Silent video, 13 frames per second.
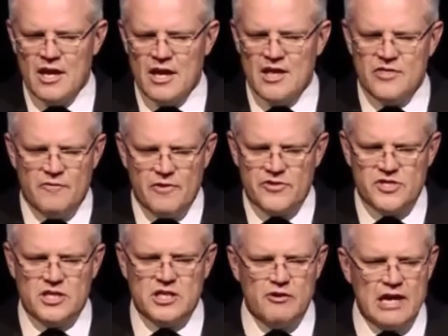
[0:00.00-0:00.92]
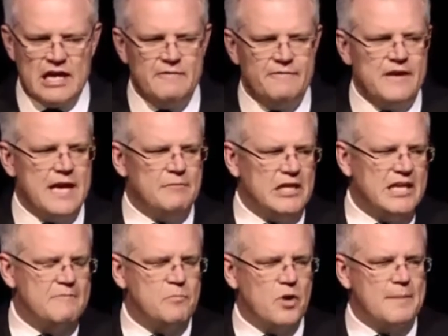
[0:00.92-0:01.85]
and the Signorelli family,
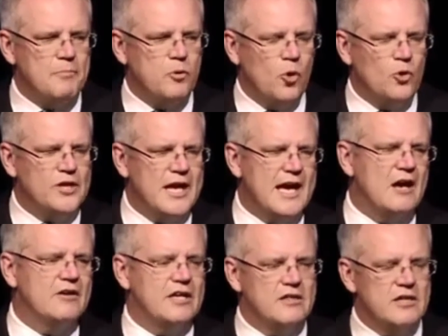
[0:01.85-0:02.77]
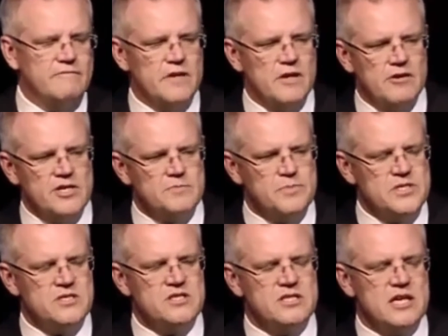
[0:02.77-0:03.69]
led by Paul now in their various
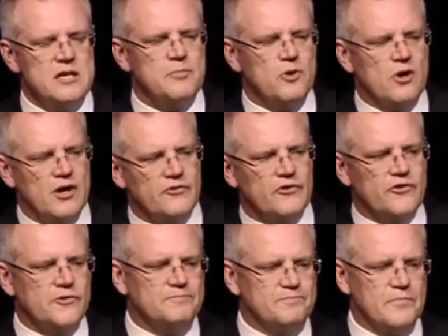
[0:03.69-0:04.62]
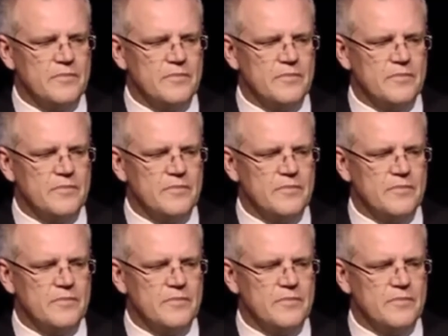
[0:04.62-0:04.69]
business enterprises,